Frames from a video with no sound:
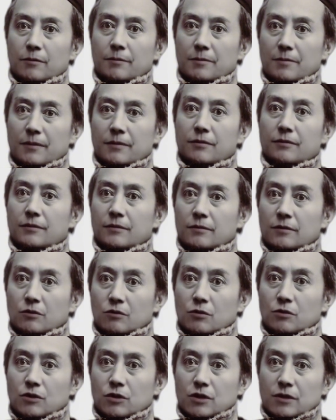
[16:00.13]
are men
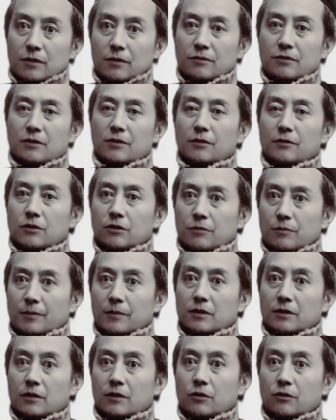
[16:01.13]
who attain knowledge
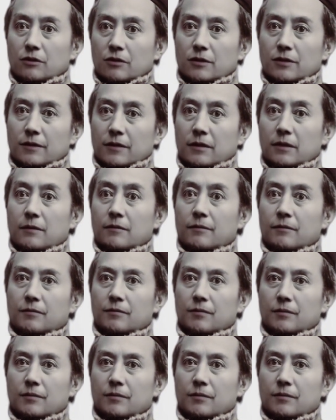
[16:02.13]
by their understanding,